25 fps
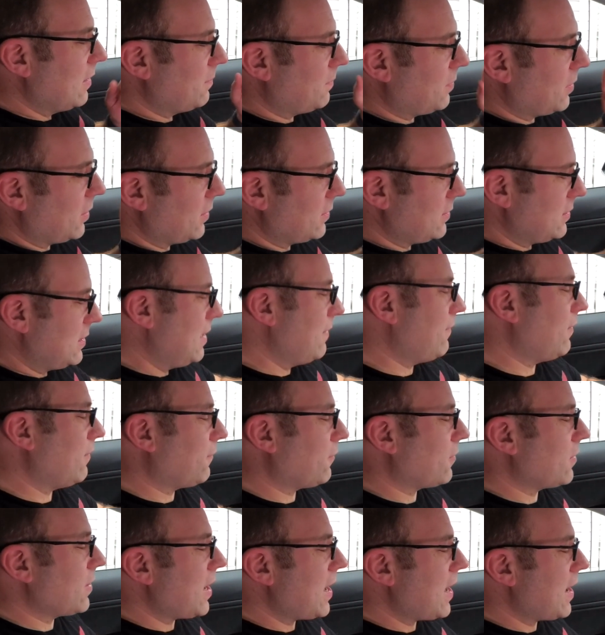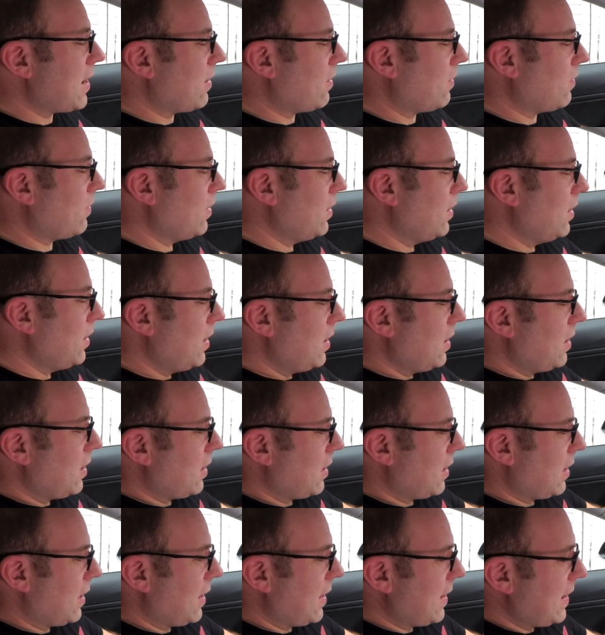But even for now,
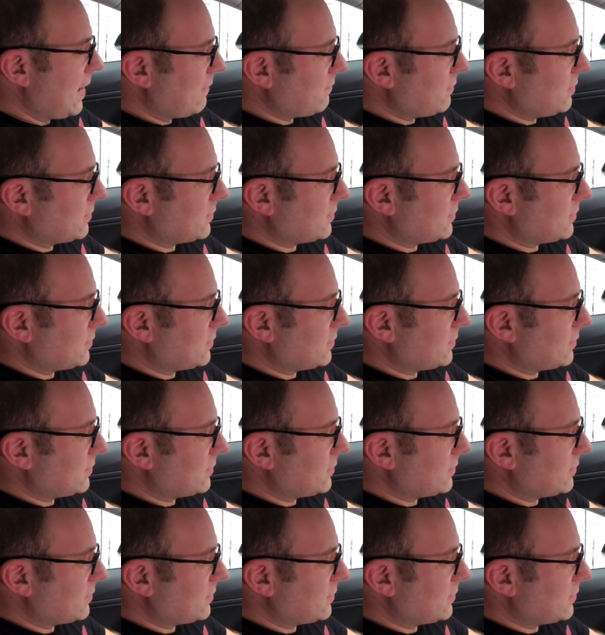I have